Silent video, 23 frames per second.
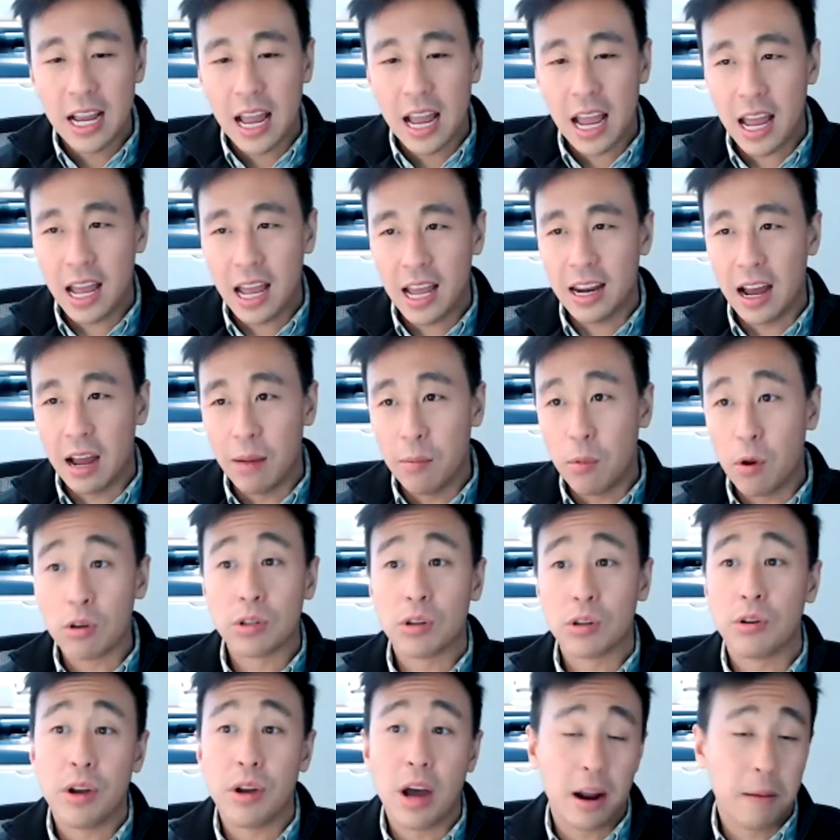and I'm
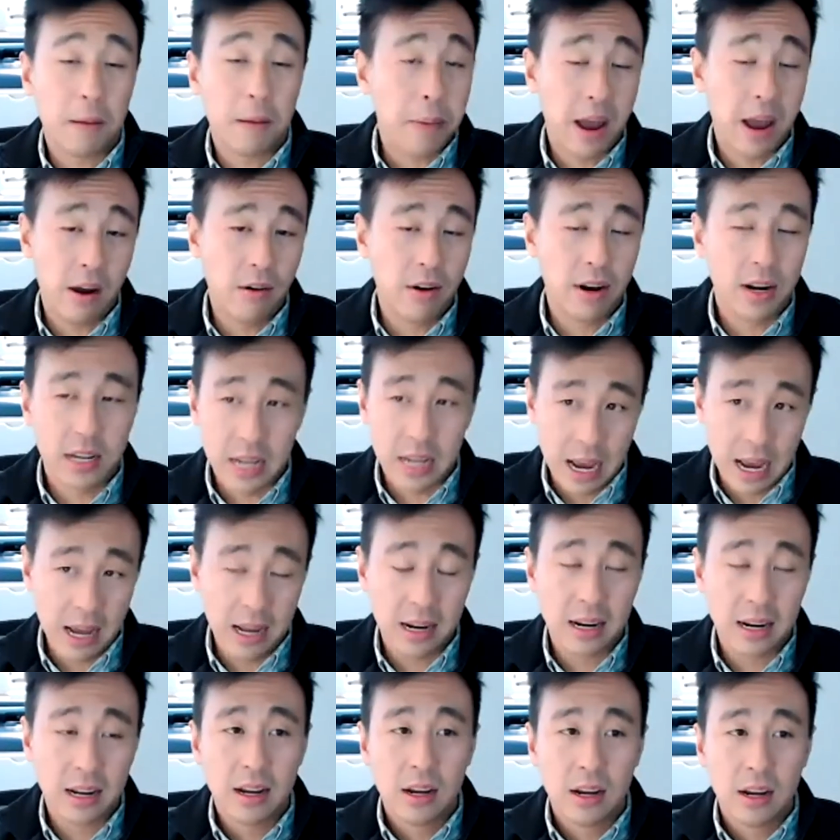also not a parent yet,
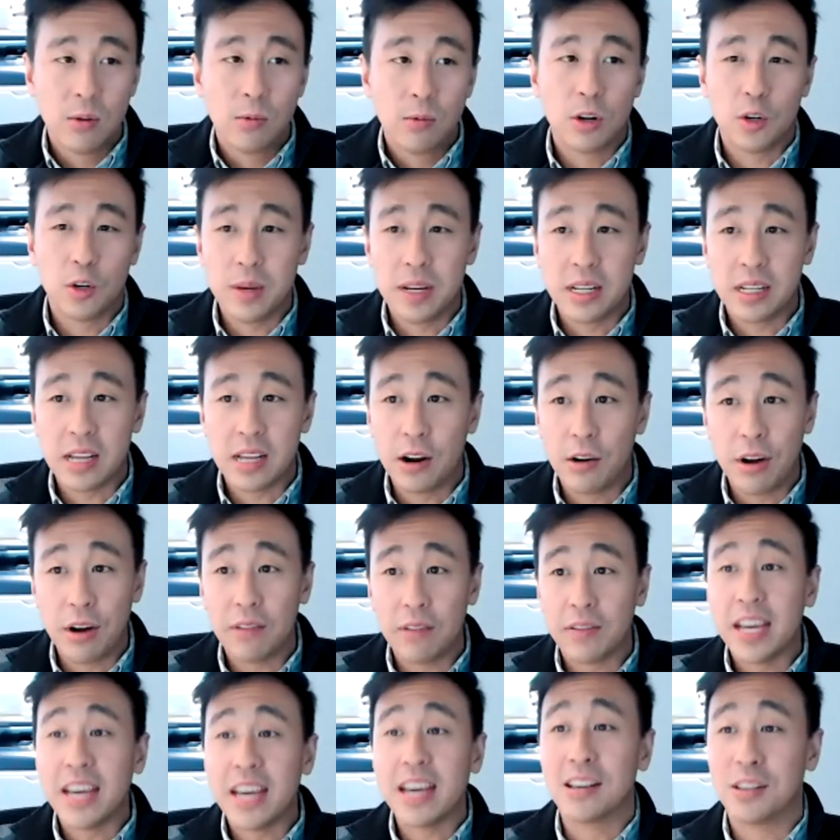which means I don't
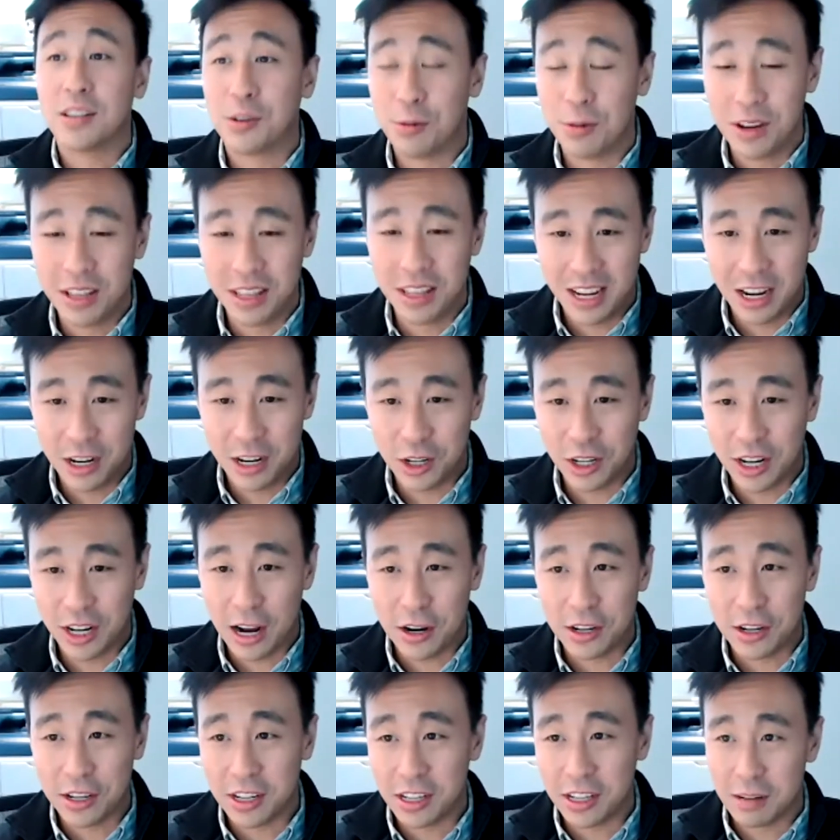have kids who are in the
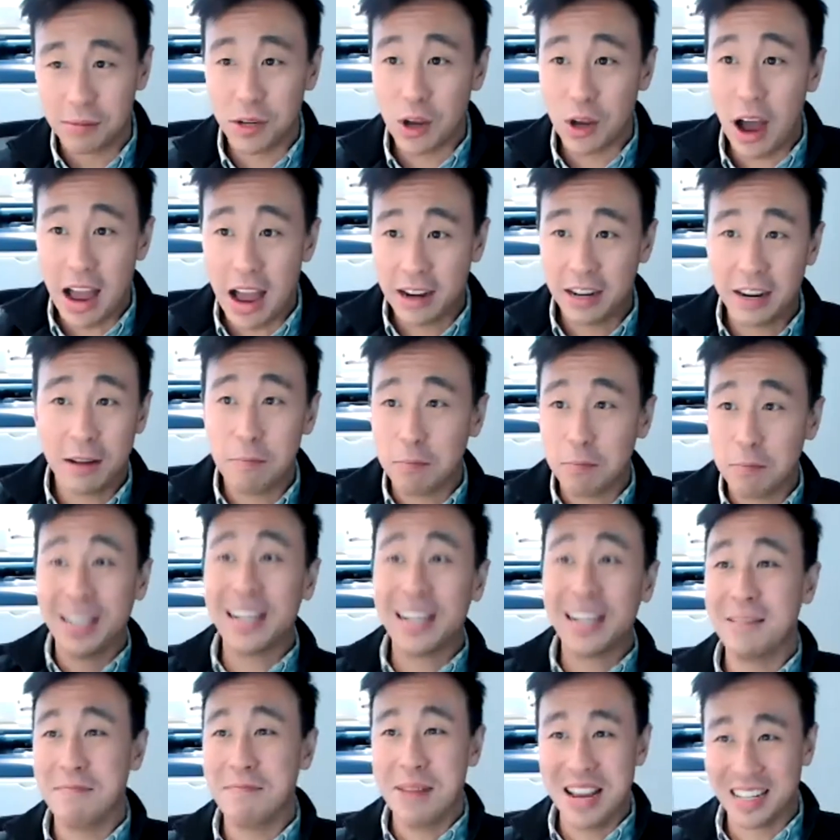education system. So I
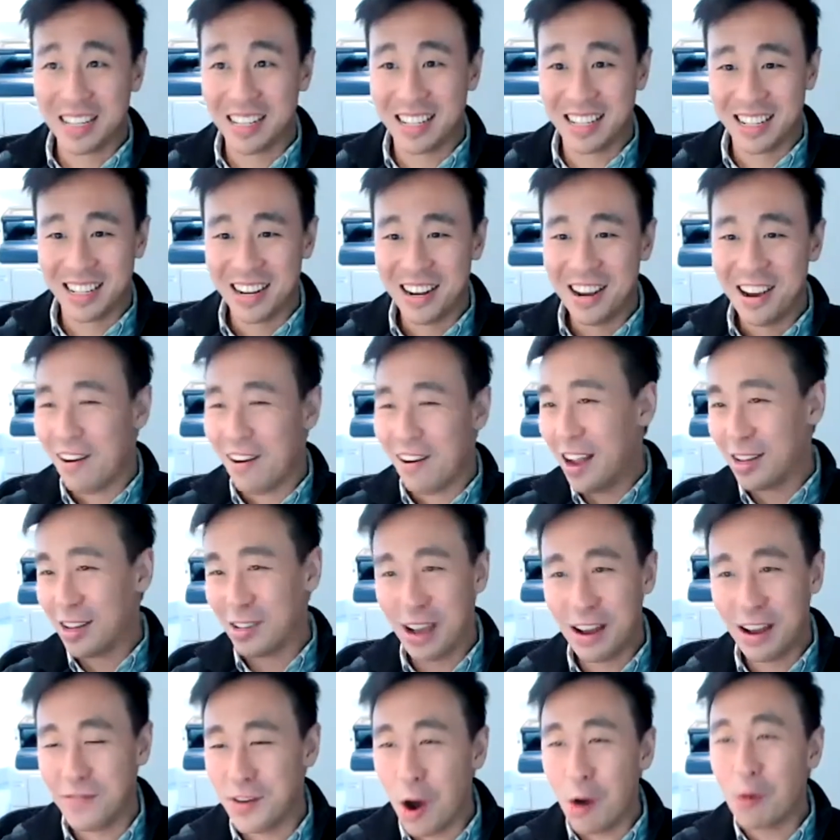completely missed, right? So I
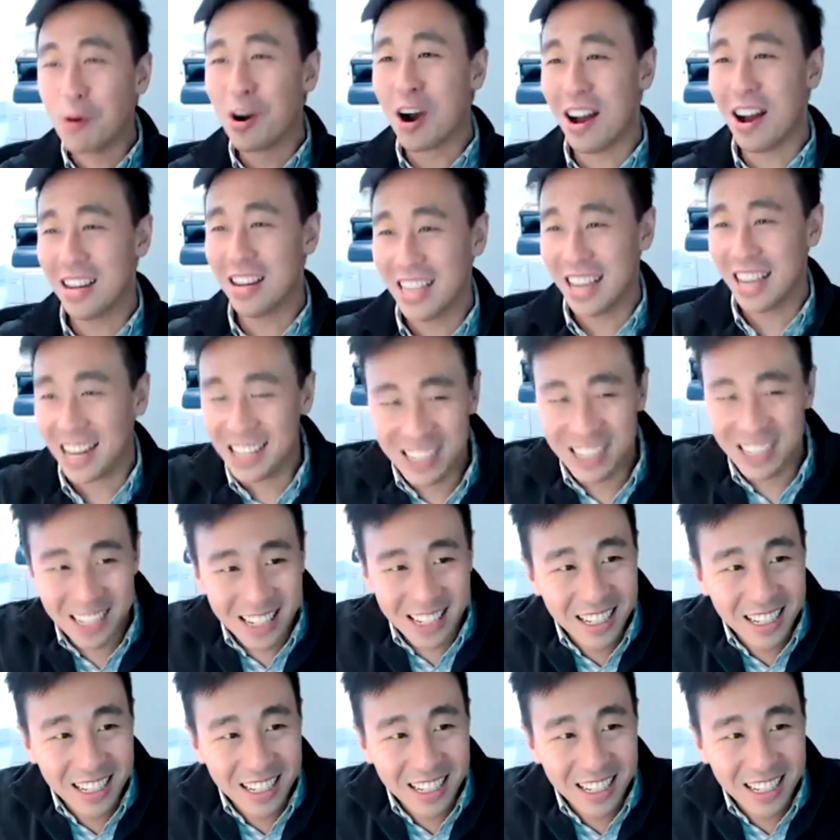have no context.